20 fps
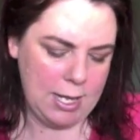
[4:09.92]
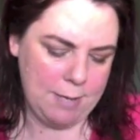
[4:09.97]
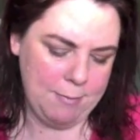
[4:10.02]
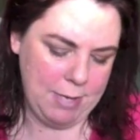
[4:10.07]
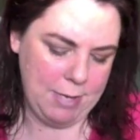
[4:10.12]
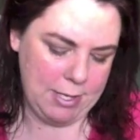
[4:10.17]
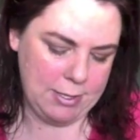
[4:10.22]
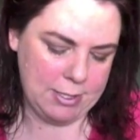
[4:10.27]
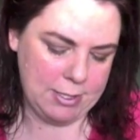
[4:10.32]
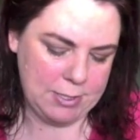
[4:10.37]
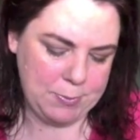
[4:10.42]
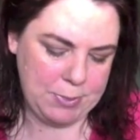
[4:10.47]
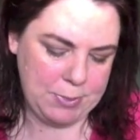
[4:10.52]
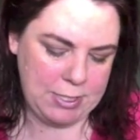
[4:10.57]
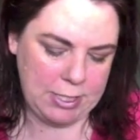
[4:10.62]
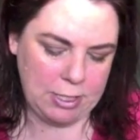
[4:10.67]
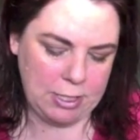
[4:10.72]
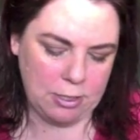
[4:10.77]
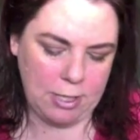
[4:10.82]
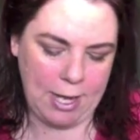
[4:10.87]
In this
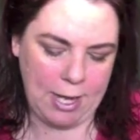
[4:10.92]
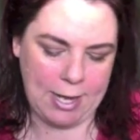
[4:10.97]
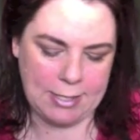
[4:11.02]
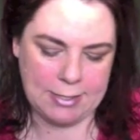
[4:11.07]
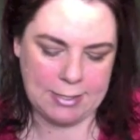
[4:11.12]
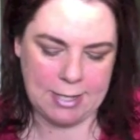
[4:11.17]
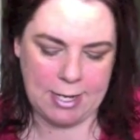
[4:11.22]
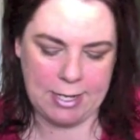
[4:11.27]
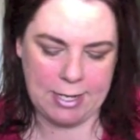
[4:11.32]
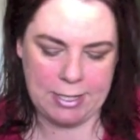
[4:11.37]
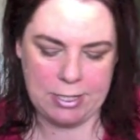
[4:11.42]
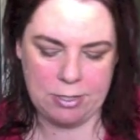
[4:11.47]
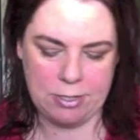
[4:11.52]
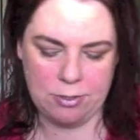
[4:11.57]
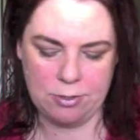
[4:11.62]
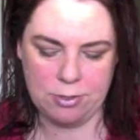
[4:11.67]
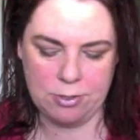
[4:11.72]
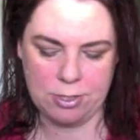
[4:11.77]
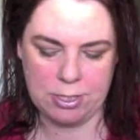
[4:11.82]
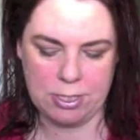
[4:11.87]
particular case, I
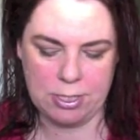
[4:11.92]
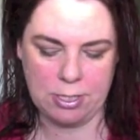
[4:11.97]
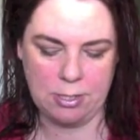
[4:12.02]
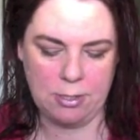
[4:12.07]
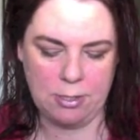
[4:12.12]
used